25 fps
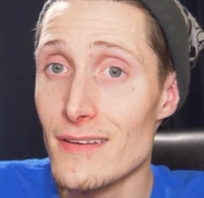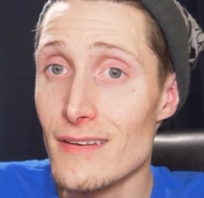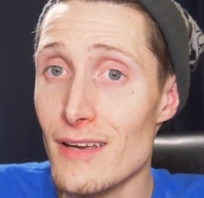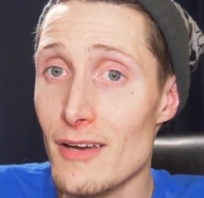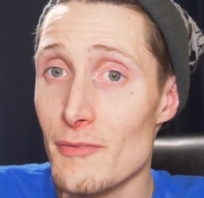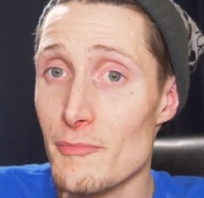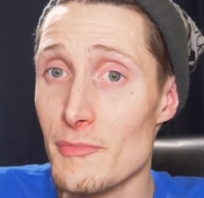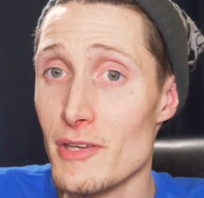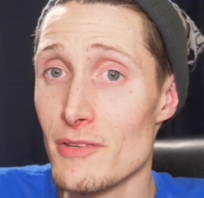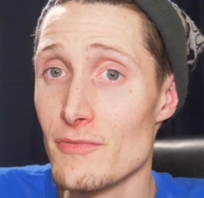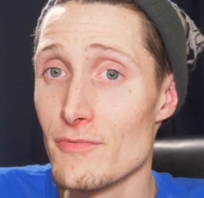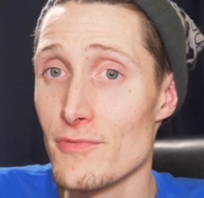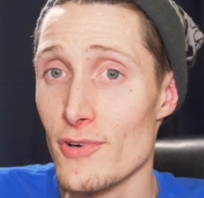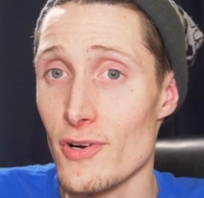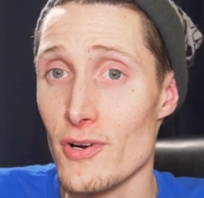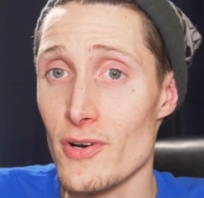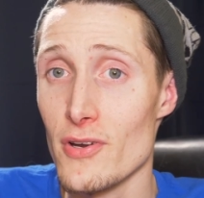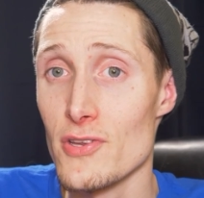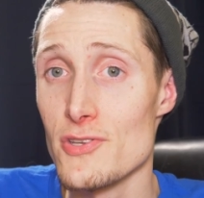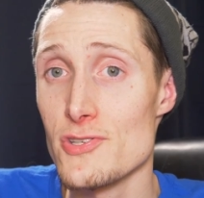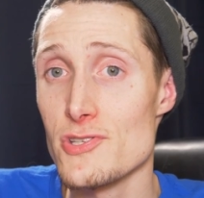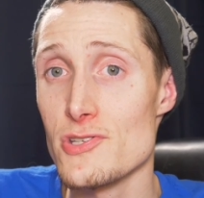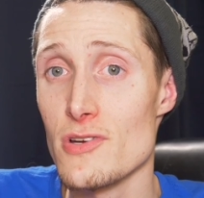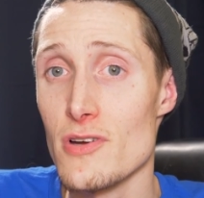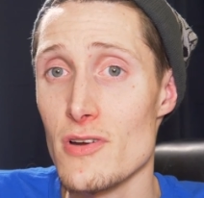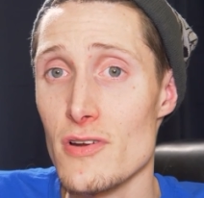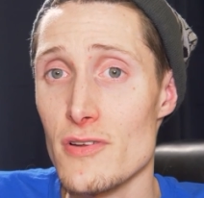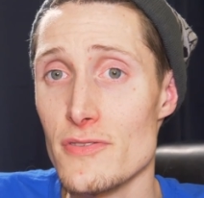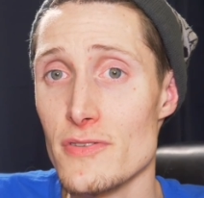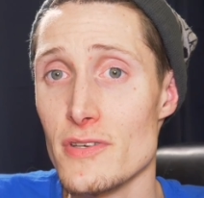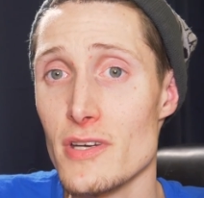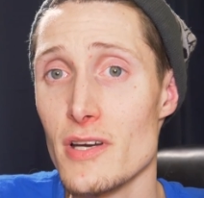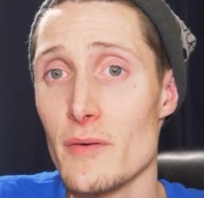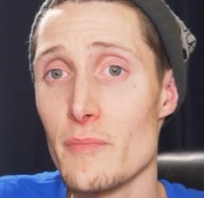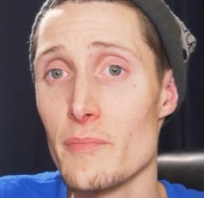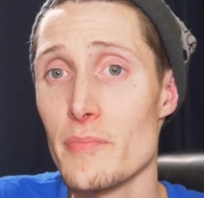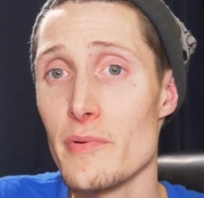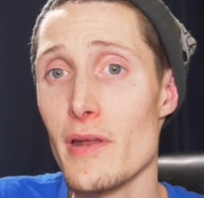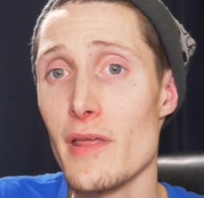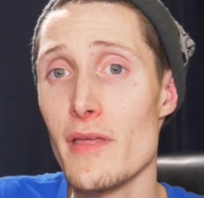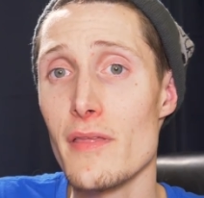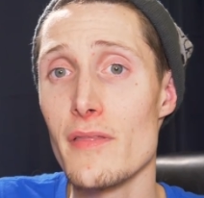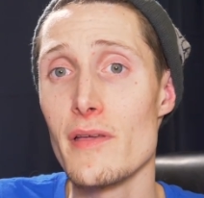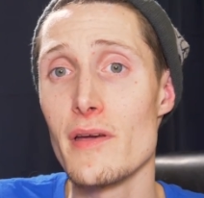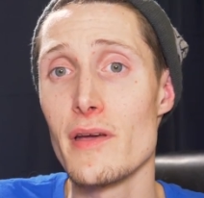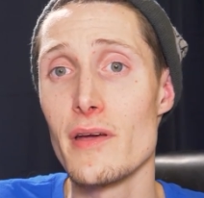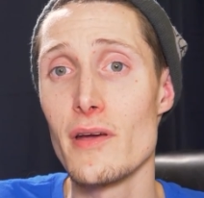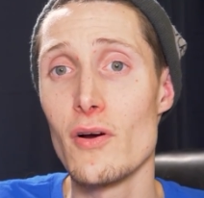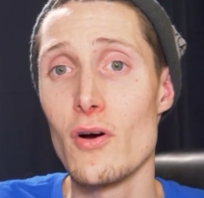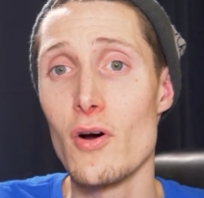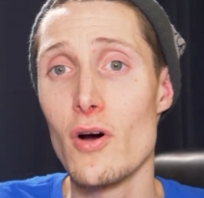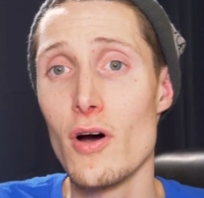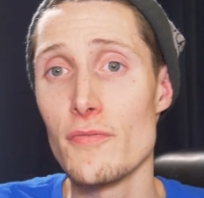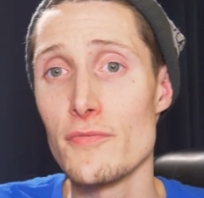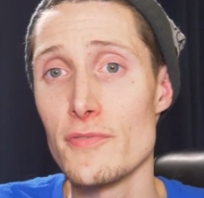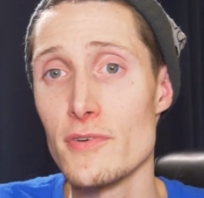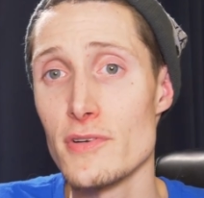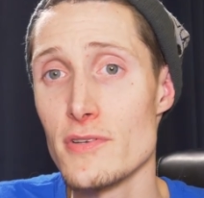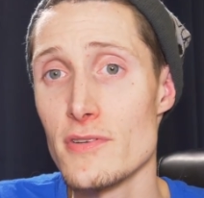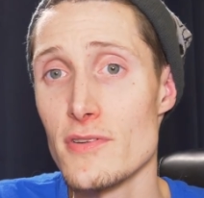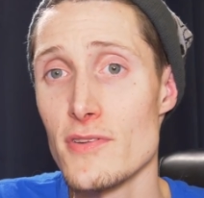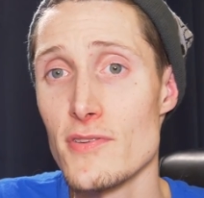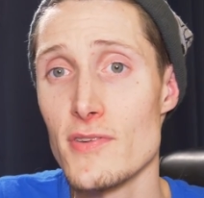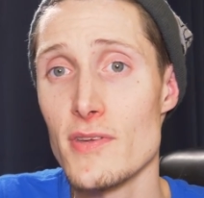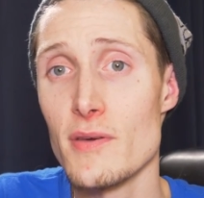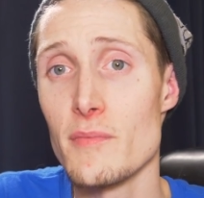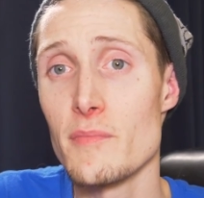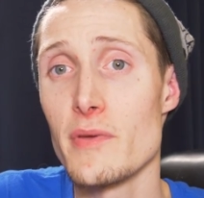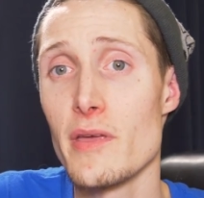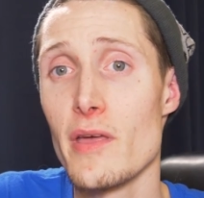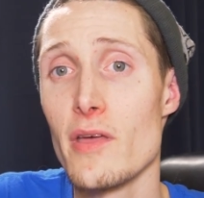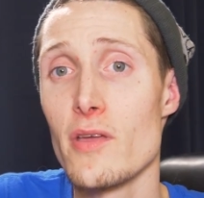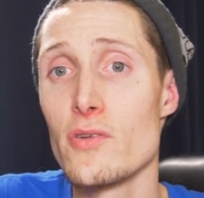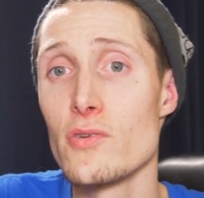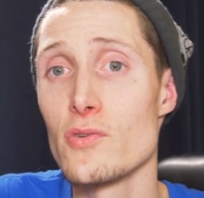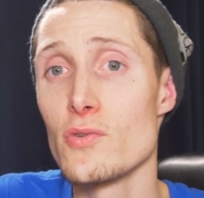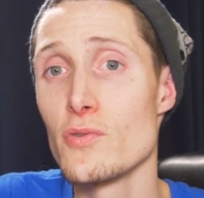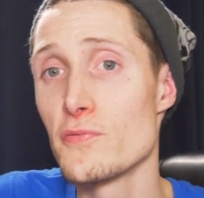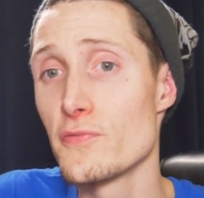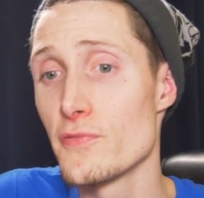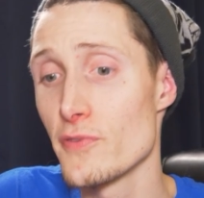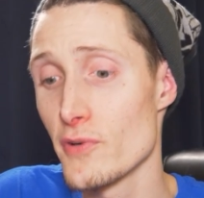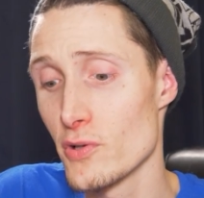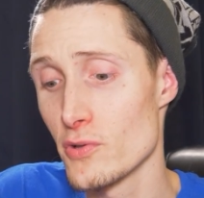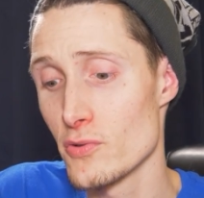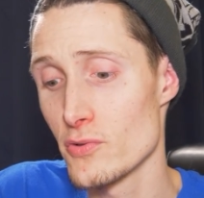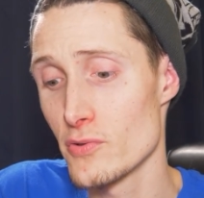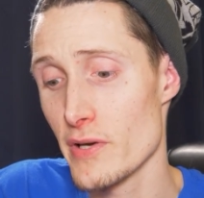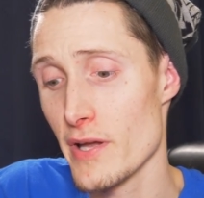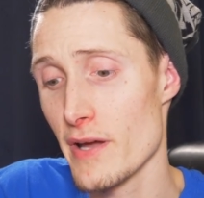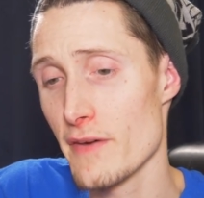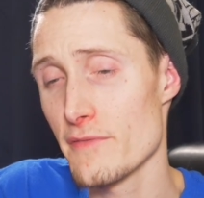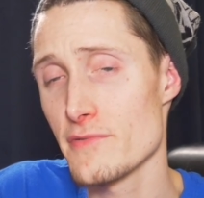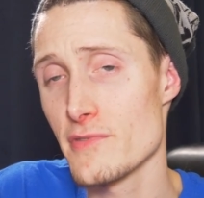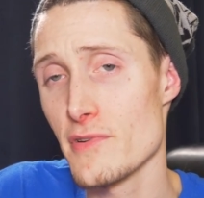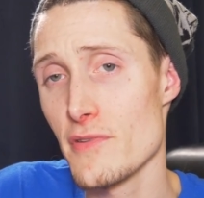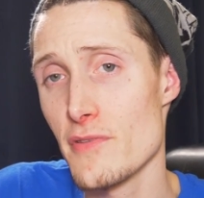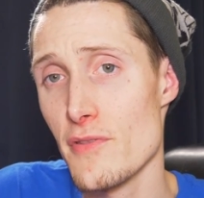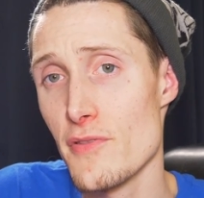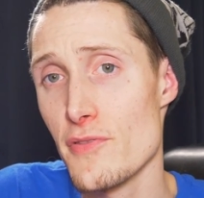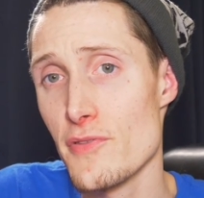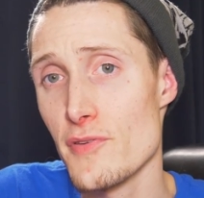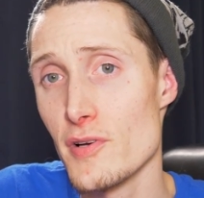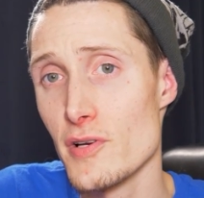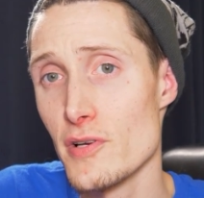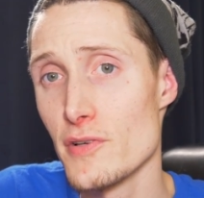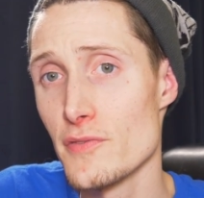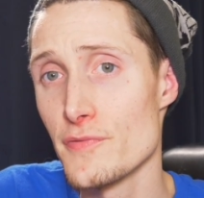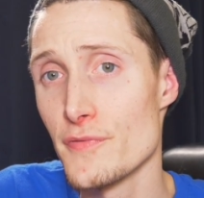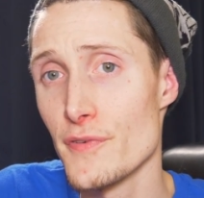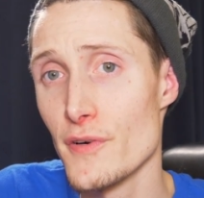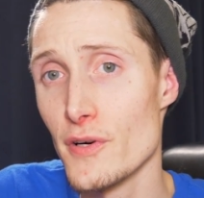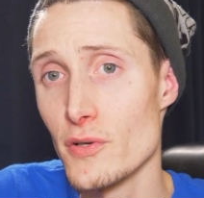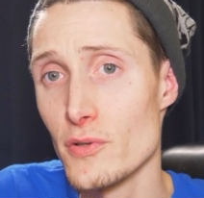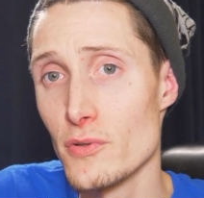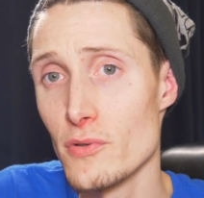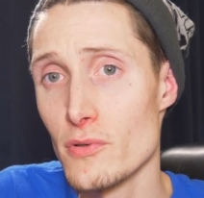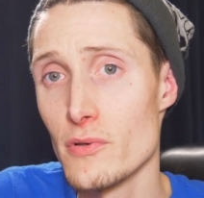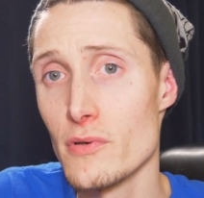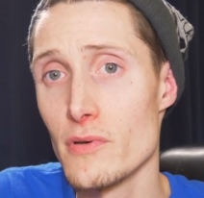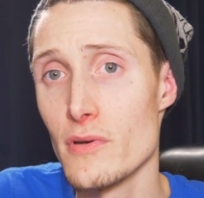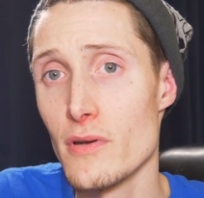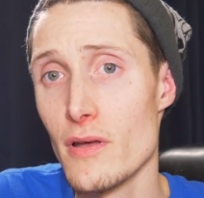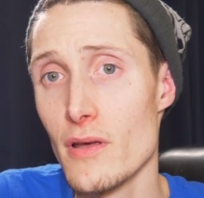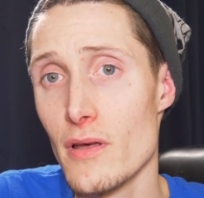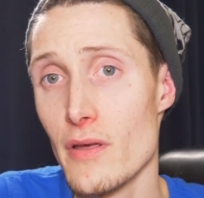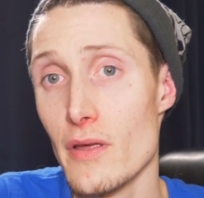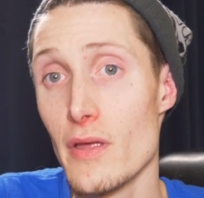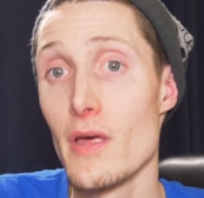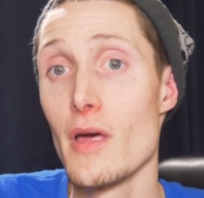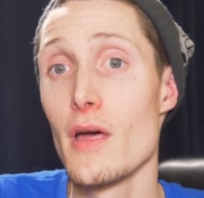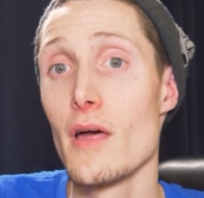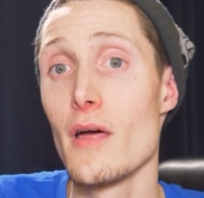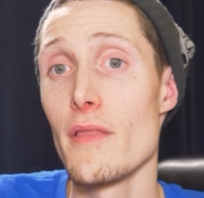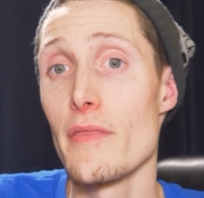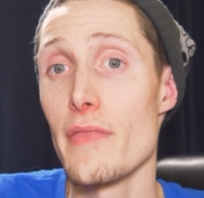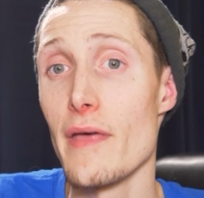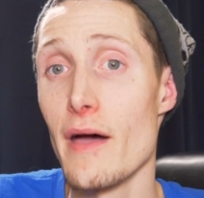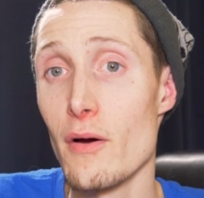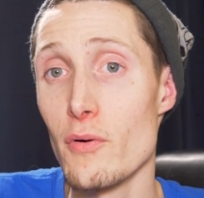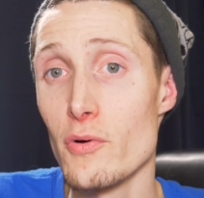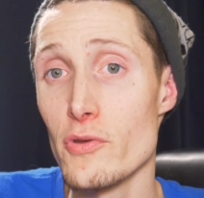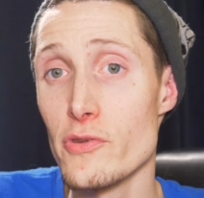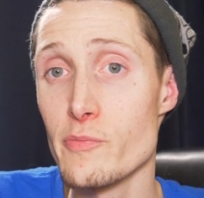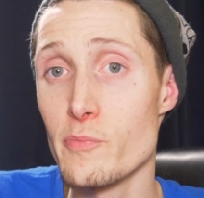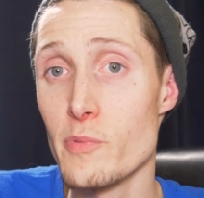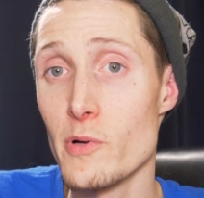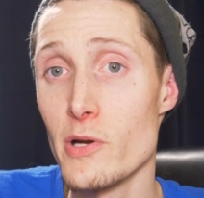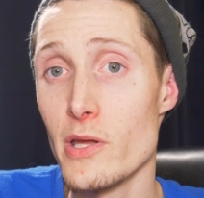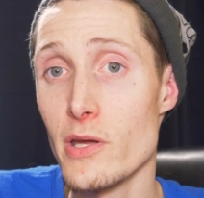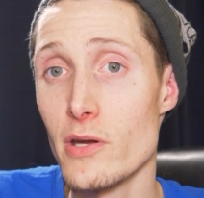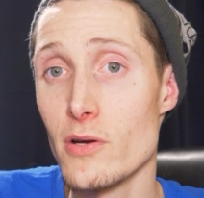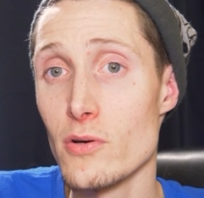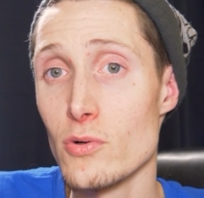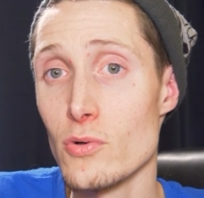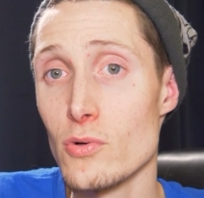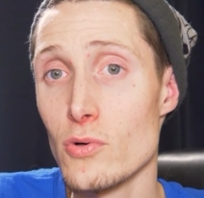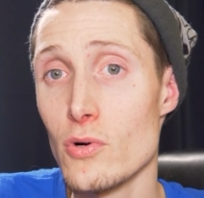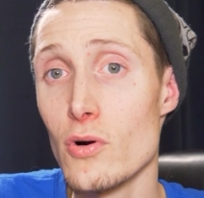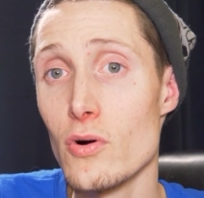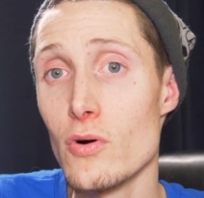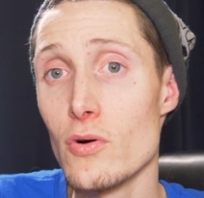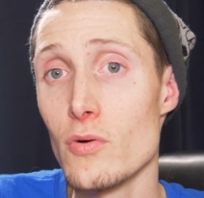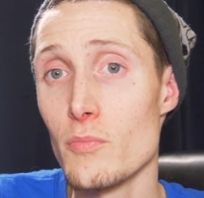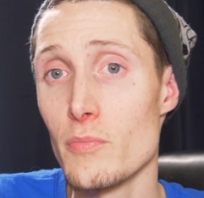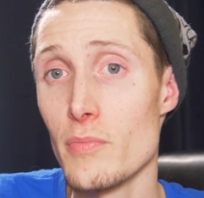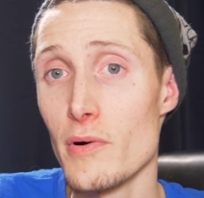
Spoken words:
I mean, for an insurance company, they offered to send me a new phone after the 3rd phone. That was pretty cool.